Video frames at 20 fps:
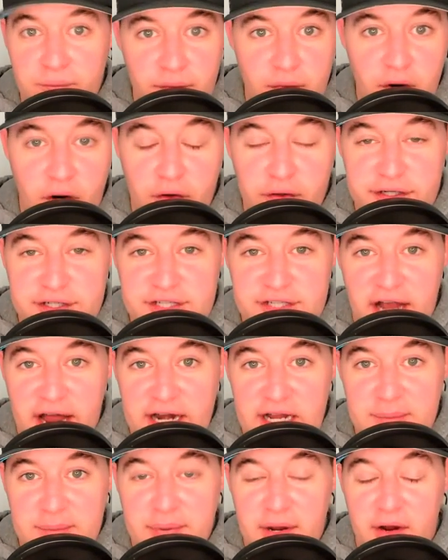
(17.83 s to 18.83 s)
Early
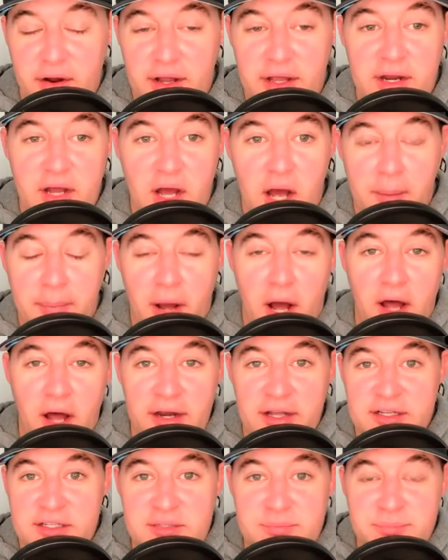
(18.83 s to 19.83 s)
signing period upon
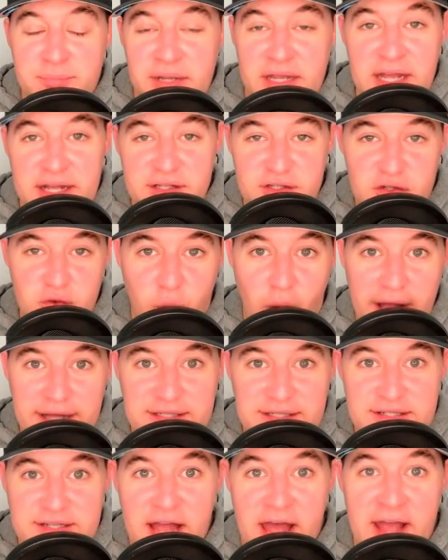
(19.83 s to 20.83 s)
us begins
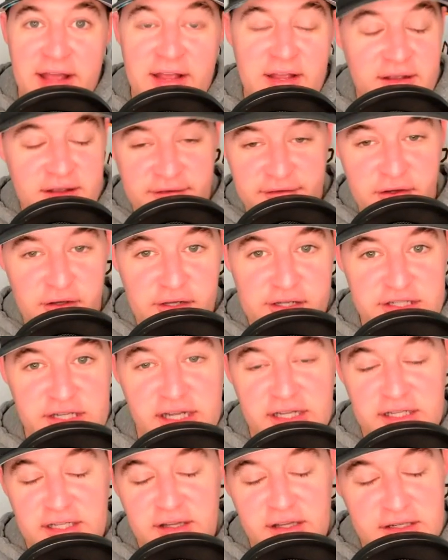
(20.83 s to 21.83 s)
Wednesday. If you're
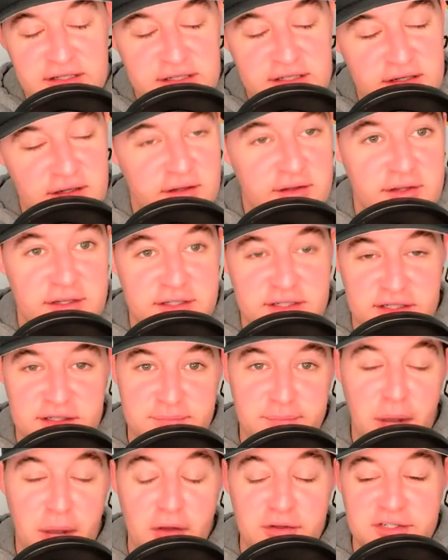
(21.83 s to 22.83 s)
listening to this, this is
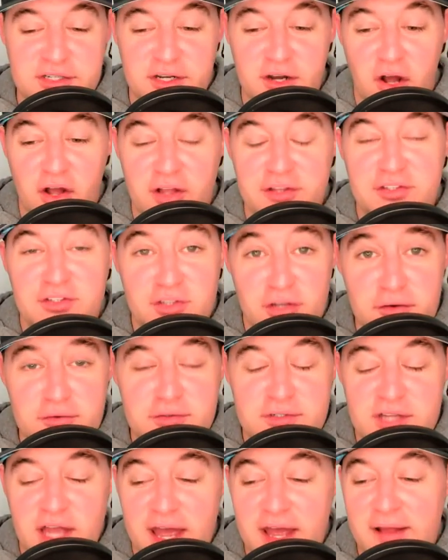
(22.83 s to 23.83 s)
posted on
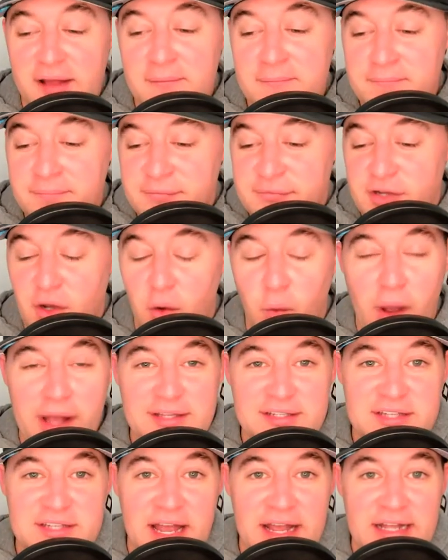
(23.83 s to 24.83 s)
Tuesday. So
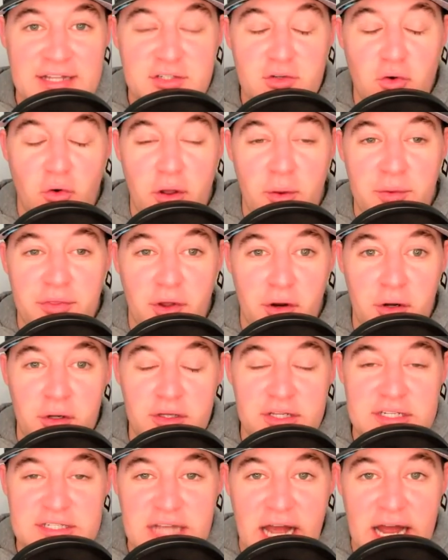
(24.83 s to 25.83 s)
Wednesday gets going with the
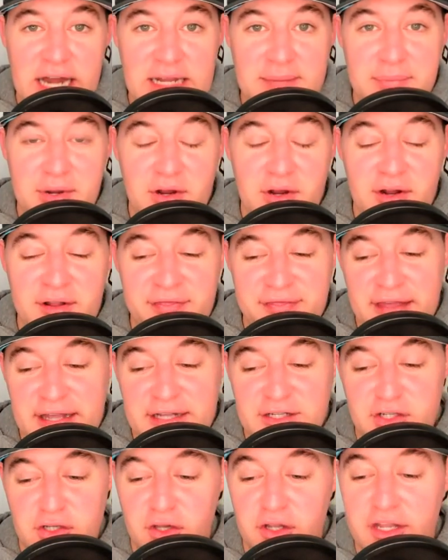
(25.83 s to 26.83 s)
early signing period.
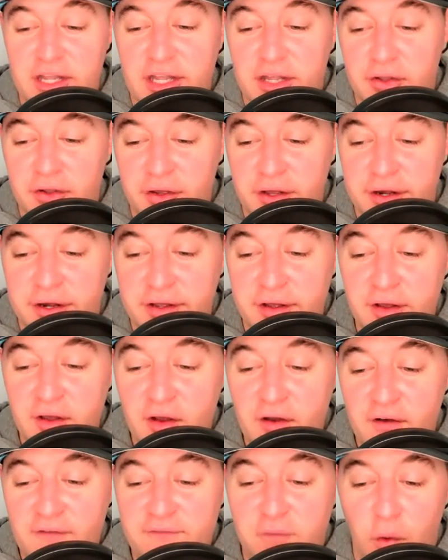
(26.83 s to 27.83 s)
Things are looking good
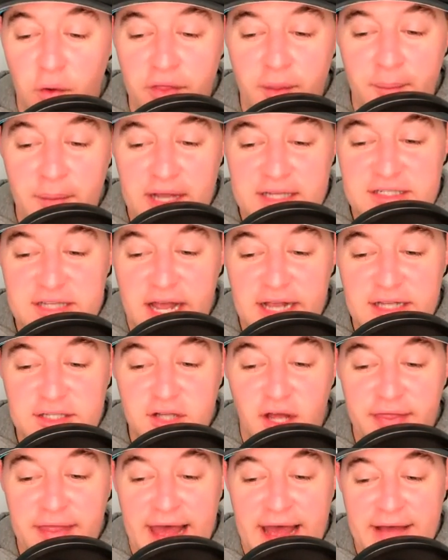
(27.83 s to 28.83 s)
for the Mustangs
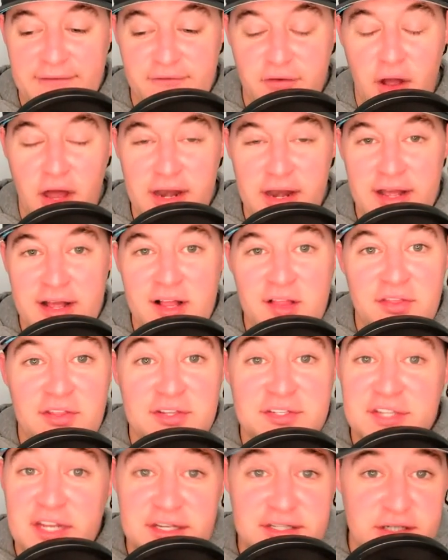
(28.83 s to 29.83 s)
on that front. The
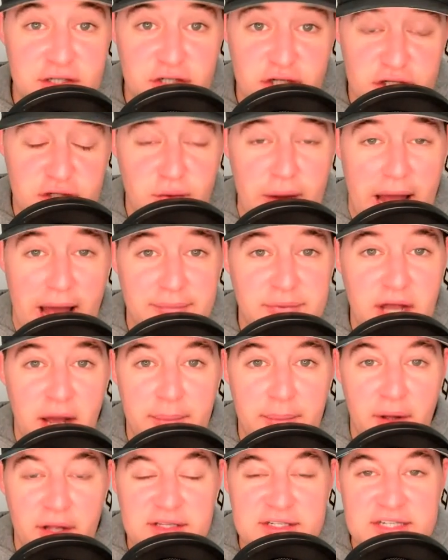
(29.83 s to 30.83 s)
season just wrapped
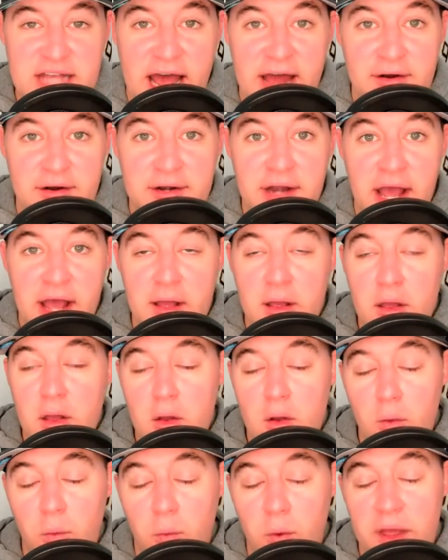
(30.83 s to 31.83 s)
up on Saturday
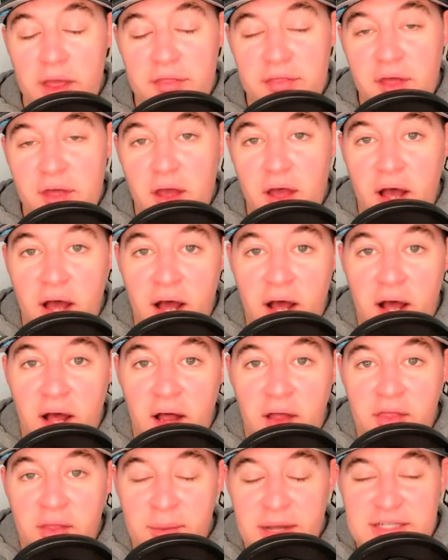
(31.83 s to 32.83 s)
with
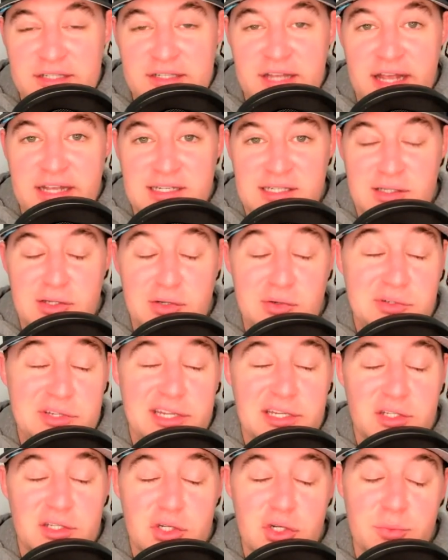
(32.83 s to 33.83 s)
the Mustangs
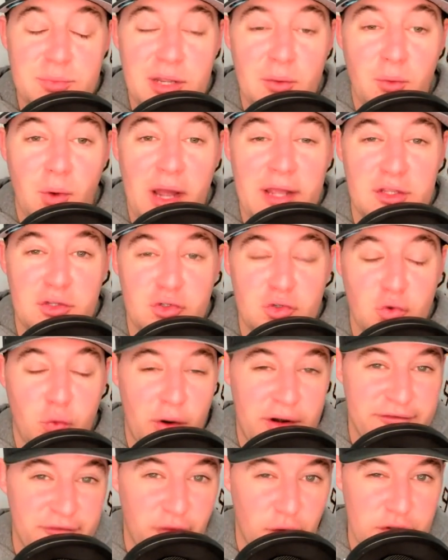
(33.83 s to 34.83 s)
losing to BYU
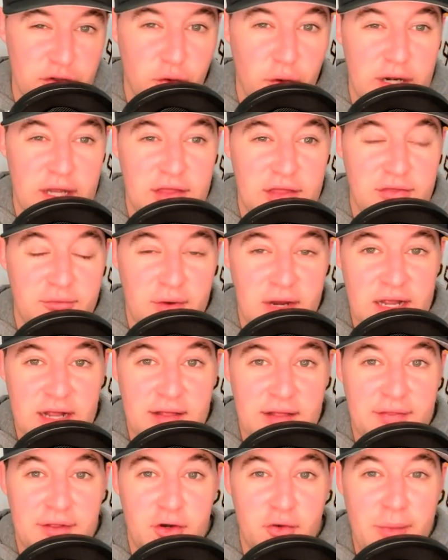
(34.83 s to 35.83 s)
24-23
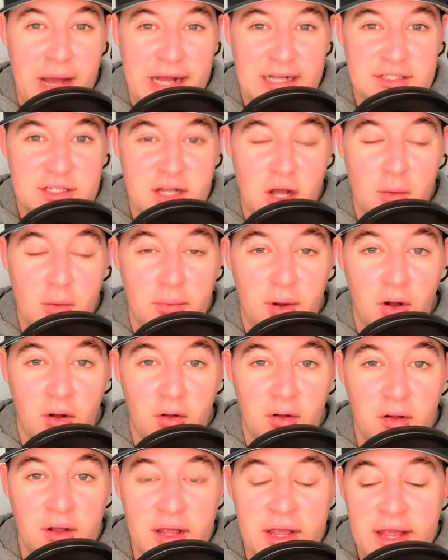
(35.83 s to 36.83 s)
in the New Mexico
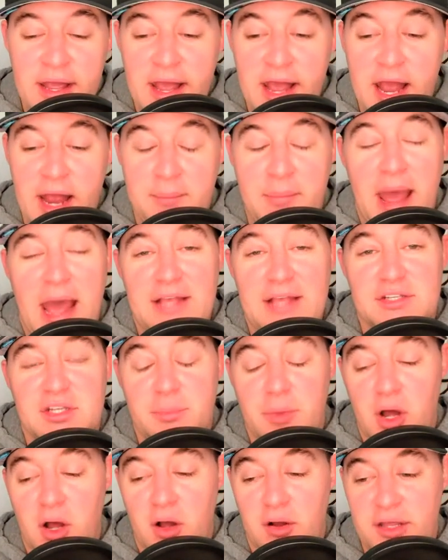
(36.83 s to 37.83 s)
Bowl. And
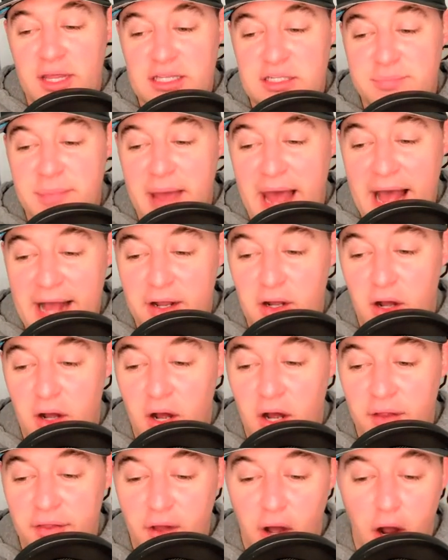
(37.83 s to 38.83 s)
basketball gets back
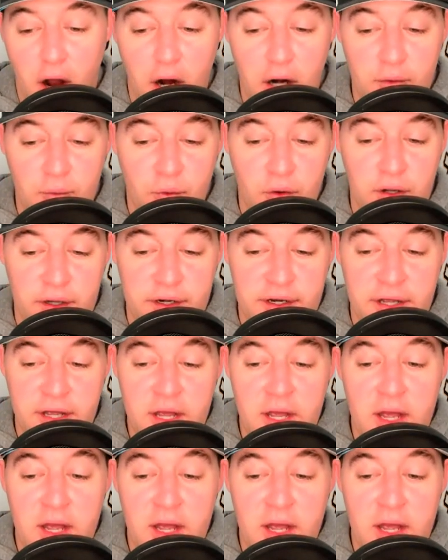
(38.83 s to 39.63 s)
on the hardwood